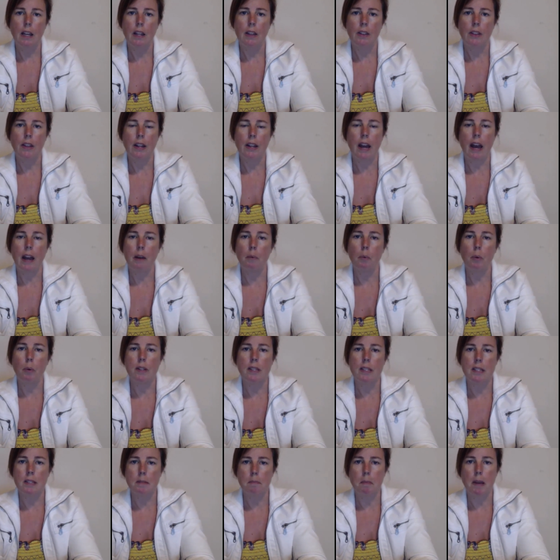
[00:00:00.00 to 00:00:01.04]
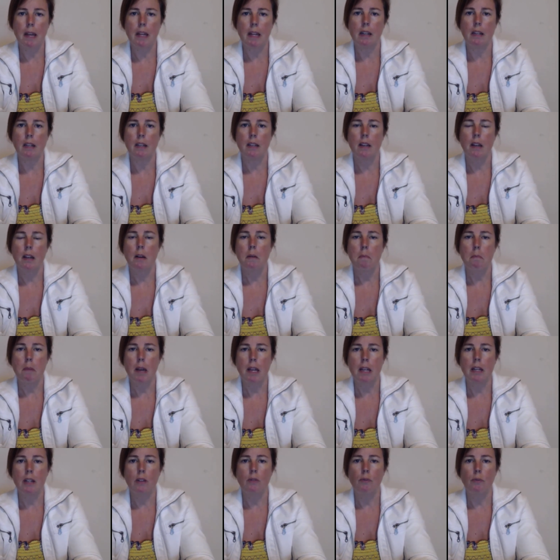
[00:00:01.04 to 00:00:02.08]
than I would spend
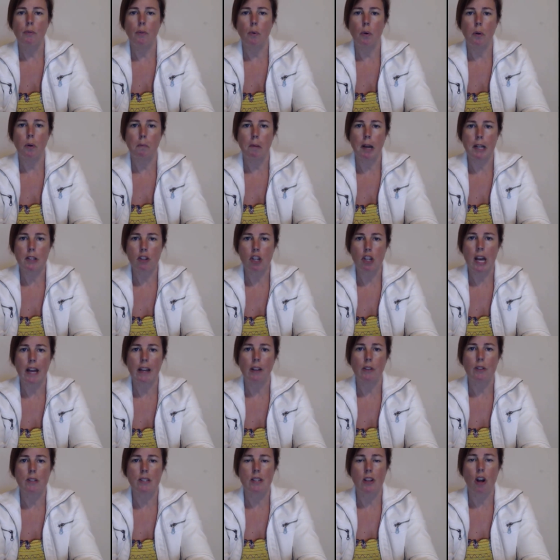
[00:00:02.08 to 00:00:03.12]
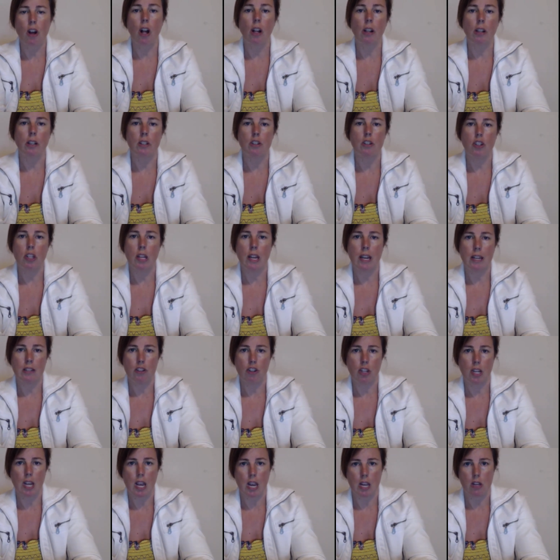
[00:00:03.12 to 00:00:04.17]
paying for my child's college
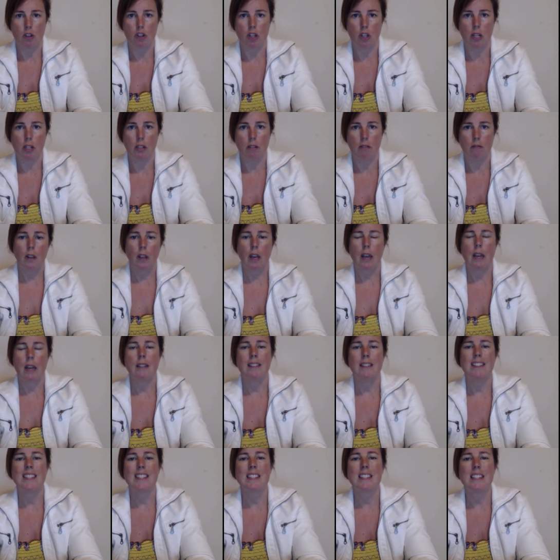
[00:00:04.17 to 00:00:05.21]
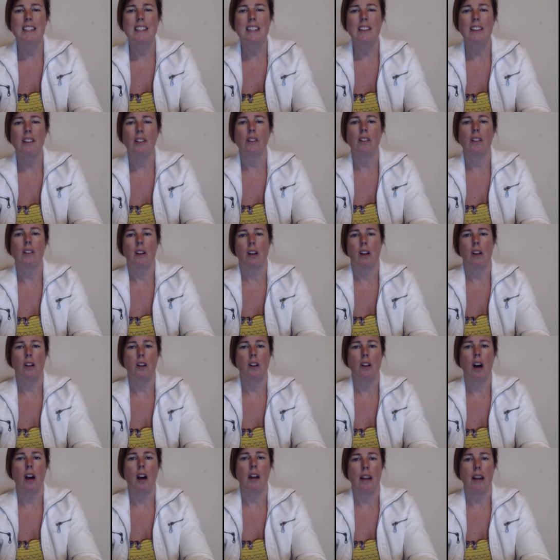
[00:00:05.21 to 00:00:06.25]
education and still
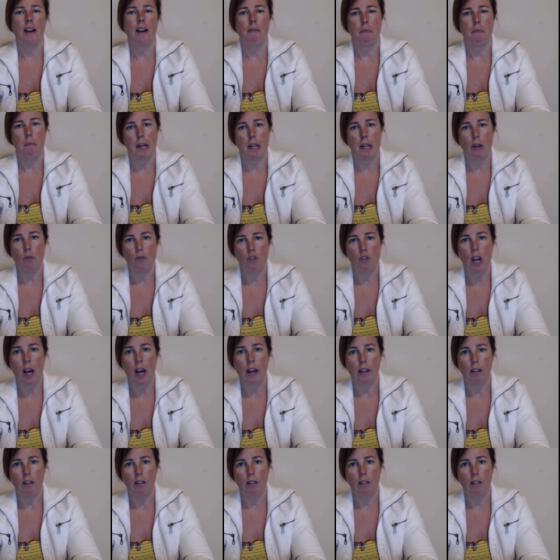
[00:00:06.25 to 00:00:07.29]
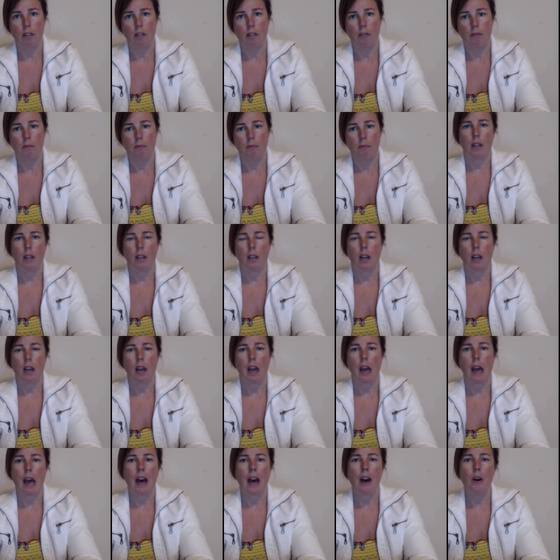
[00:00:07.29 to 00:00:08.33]
not have my own child?
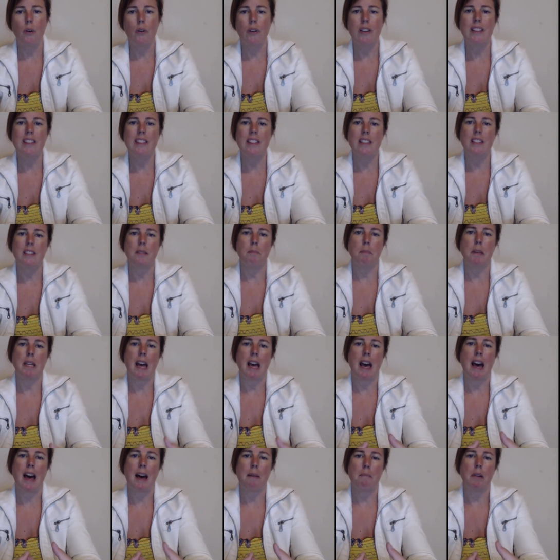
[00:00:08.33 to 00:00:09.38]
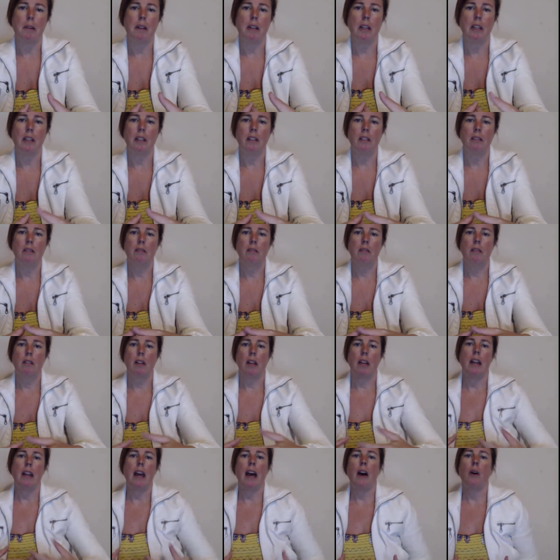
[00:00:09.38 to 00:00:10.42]
How can this be happening?
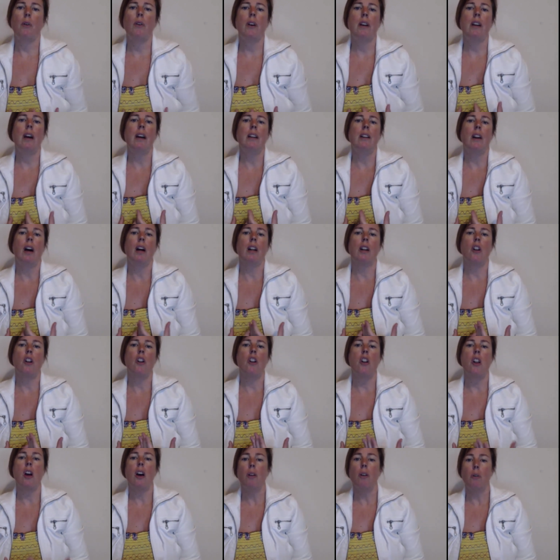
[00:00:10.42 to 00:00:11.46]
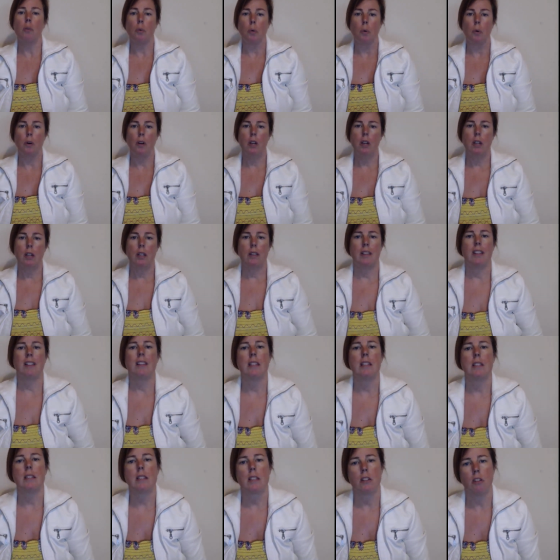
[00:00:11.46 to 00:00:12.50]
And how could I not know that
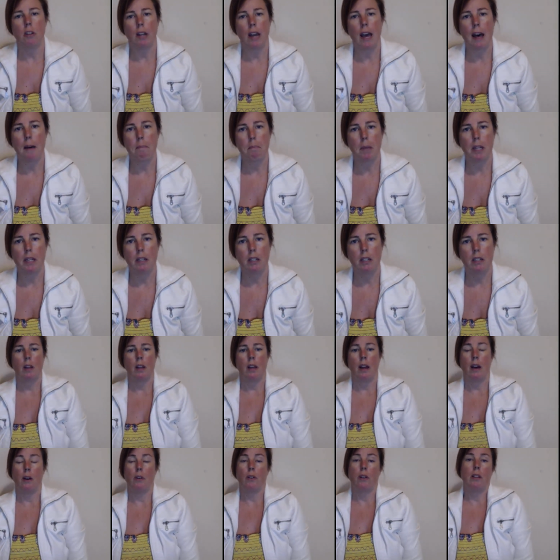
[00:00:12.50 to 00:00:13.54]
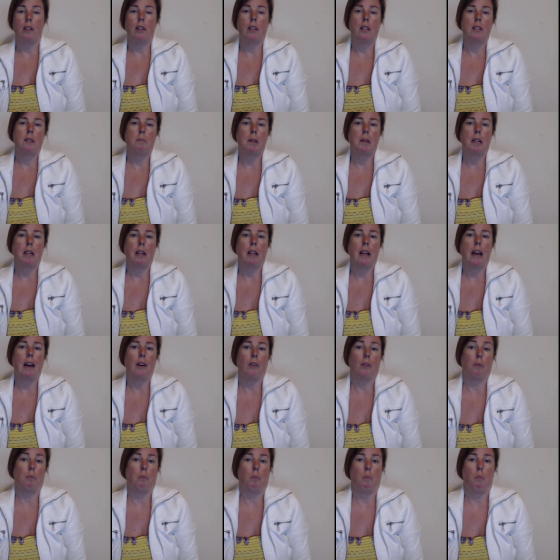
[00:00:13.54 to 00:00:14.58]
this could happen? How can this be allowed?
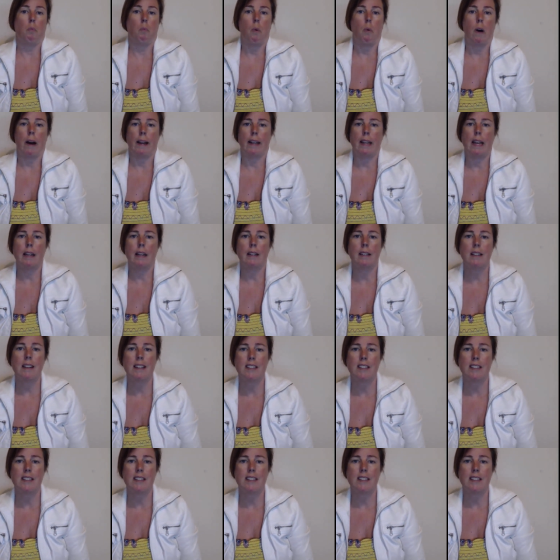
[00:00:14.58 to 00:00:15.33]
And why can't I